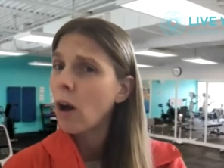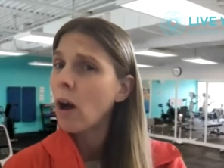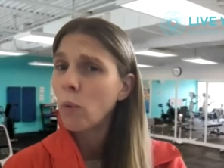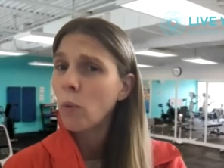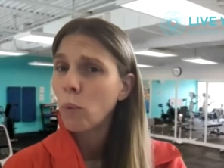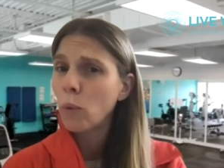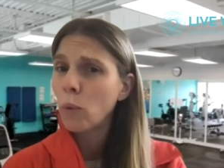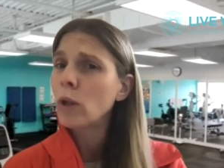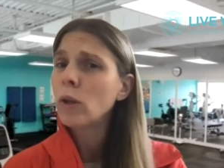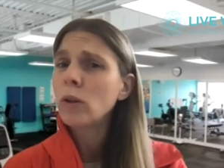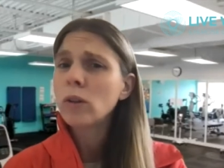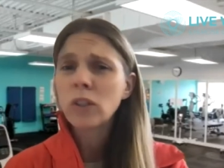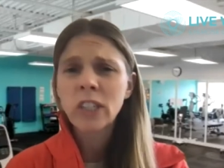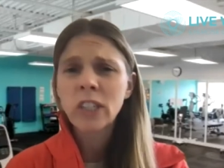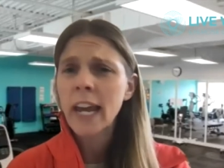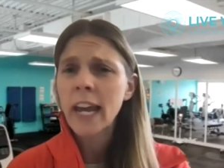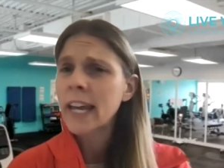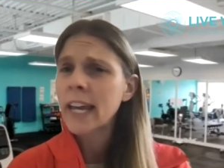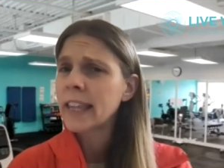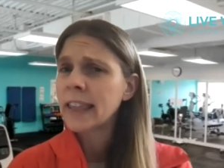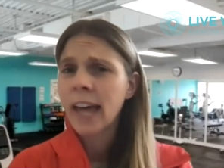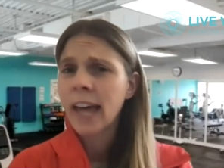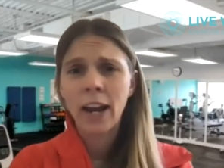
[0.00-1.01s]
we'll
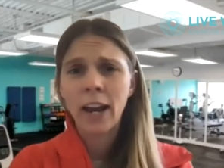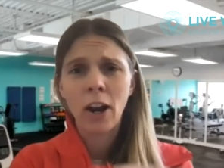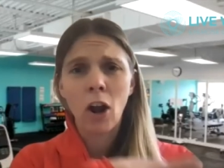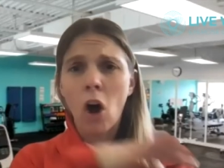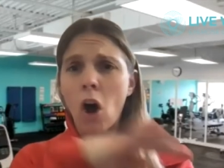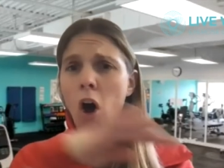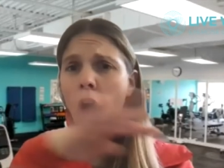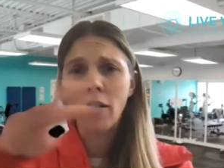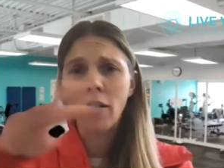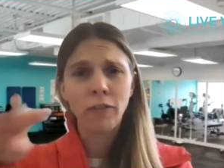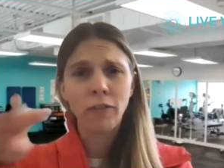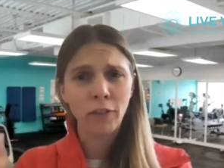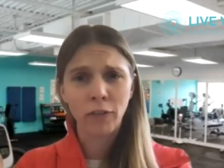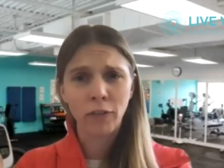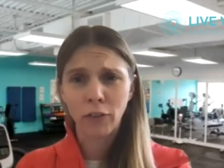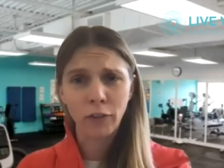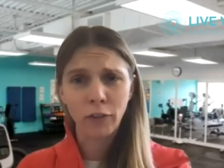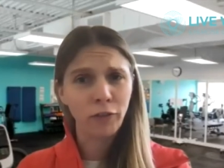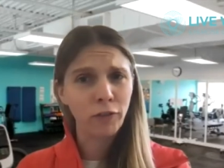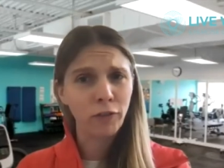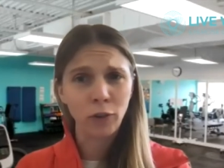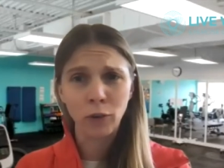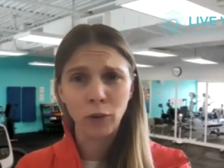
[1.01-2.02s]
take that off of the
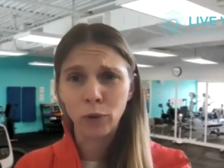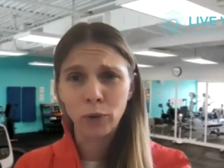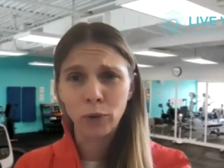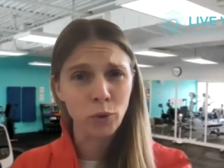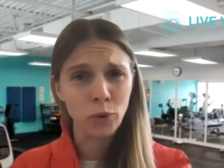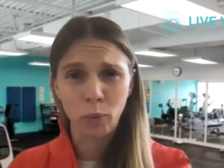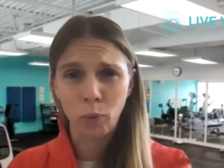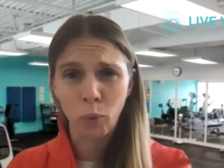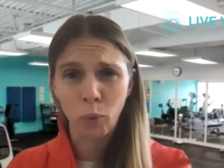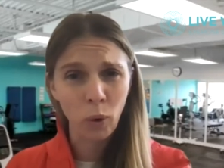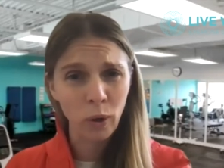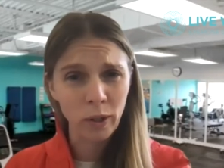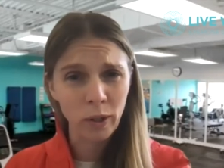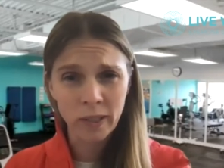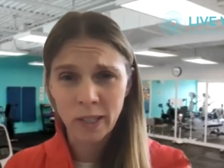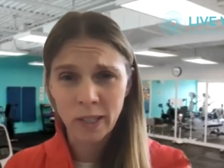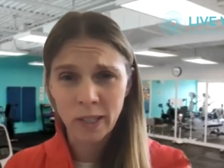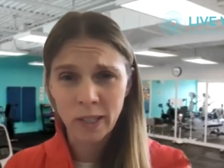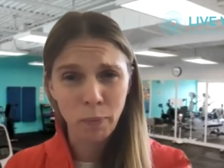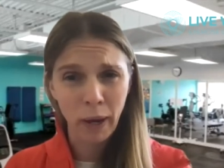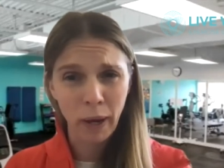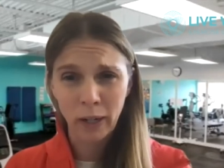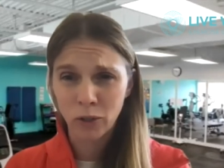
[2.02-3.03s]
foods reward
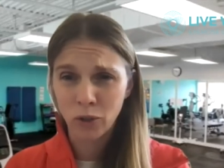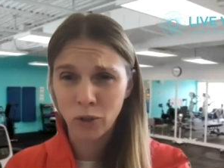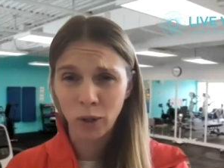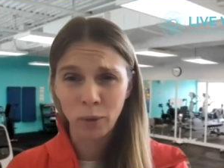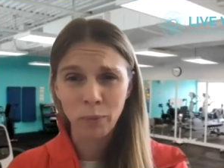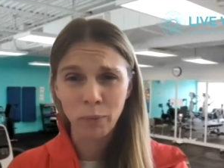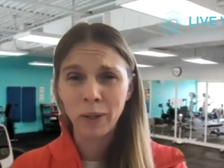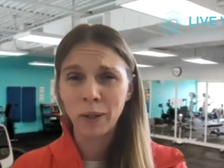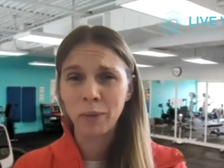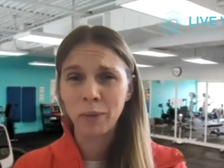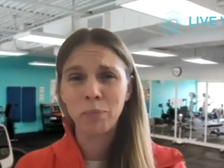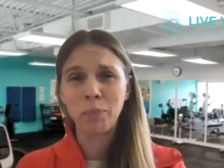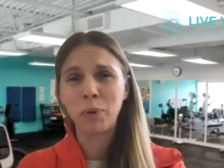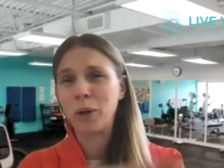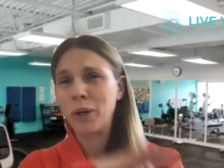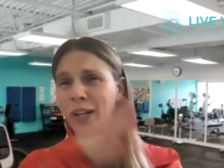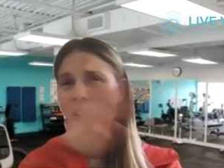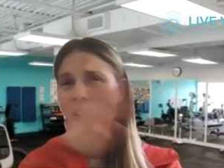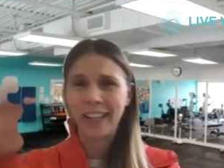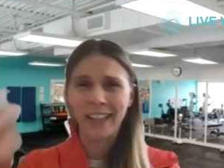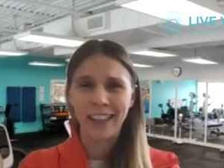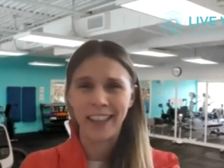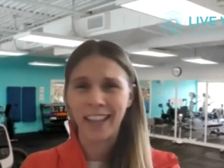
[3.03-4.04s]
spectrum and put
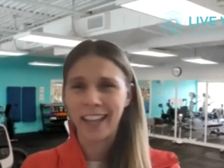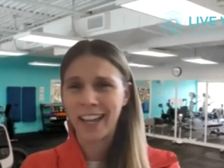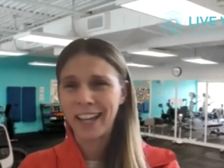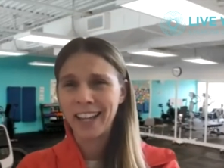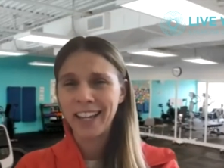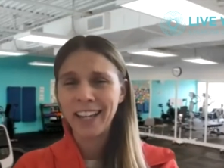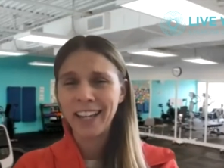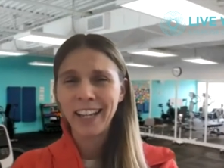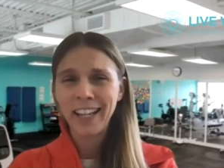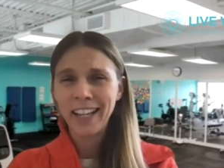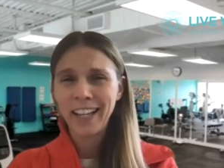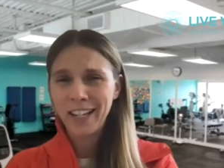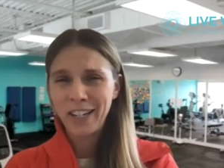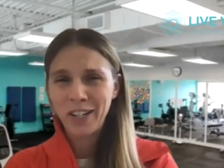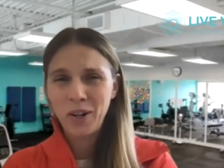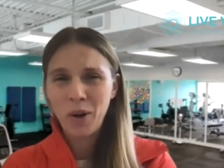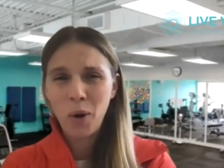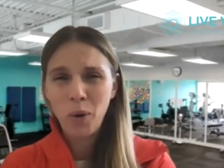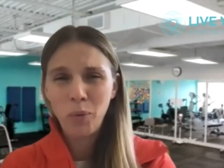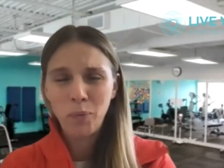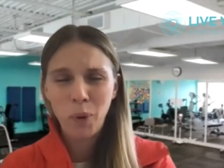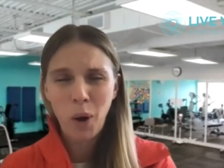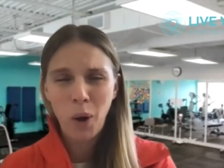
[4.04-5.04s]
it in the
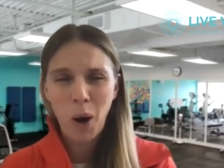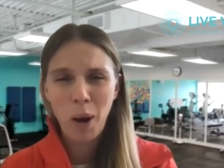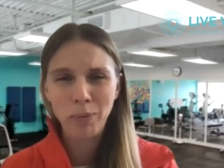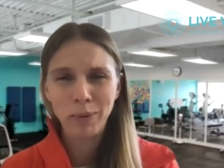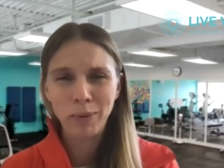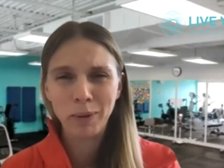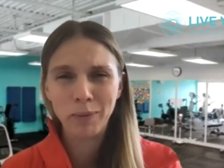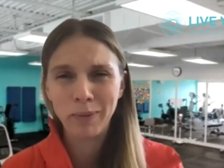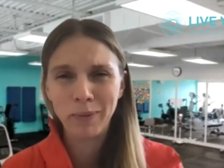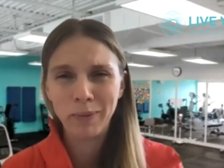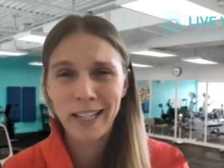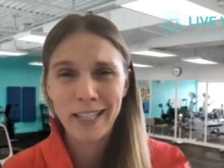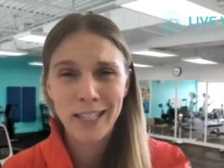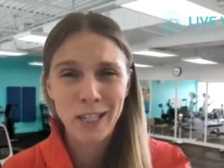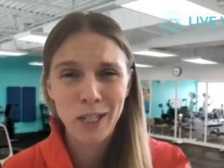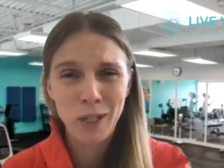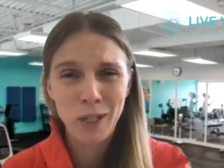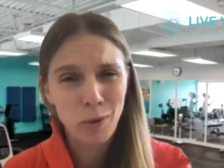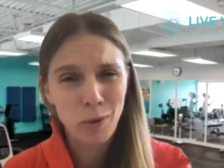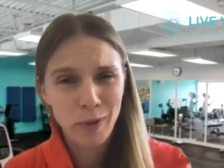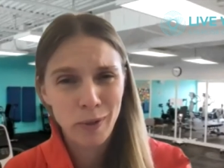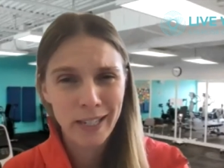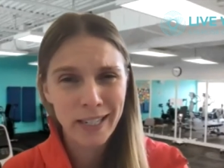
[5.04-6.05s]
no problem, let's
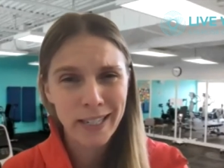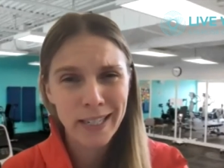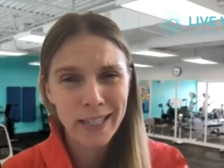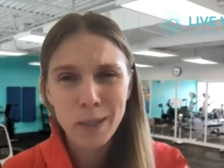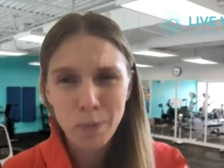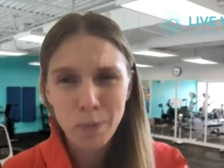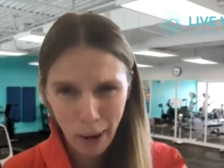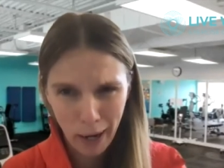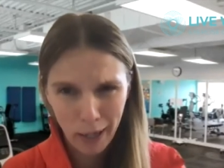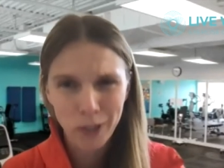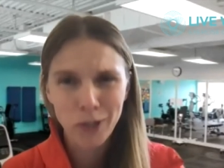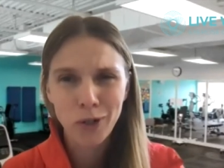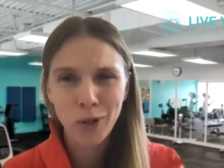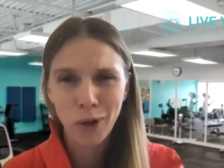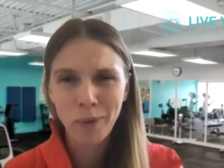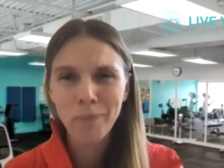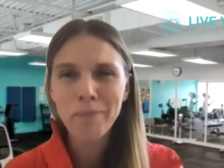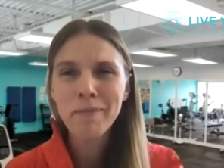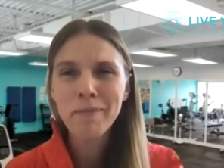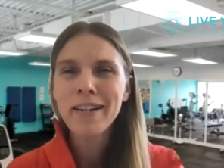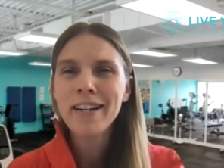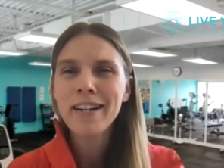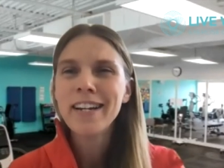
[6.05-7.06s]
use it spectrum.
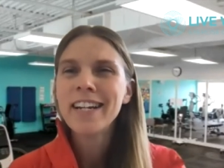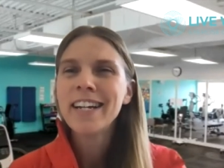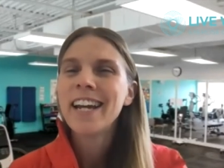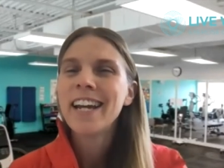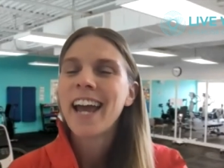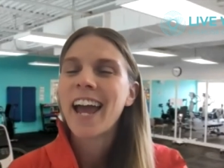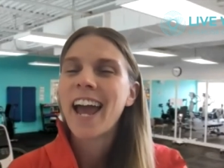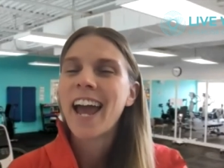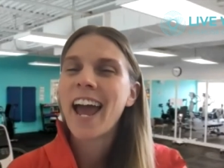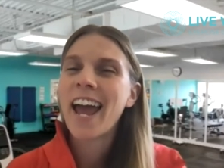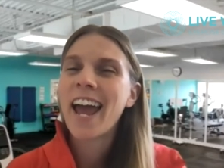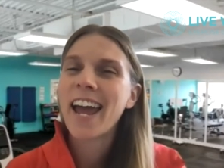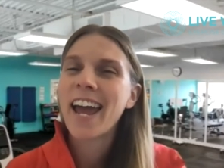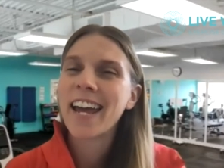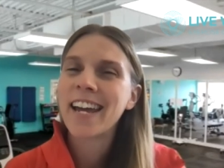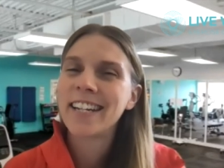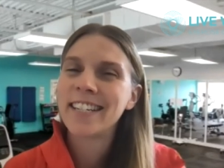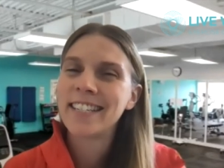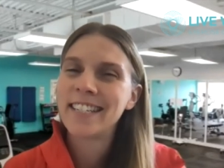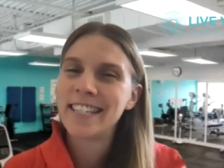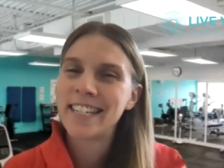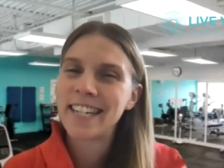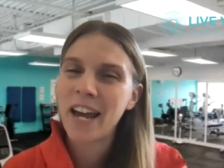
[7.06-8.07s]

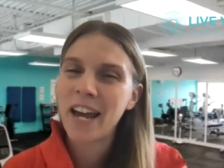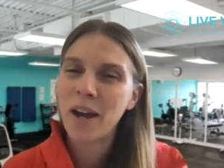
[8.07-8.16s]
And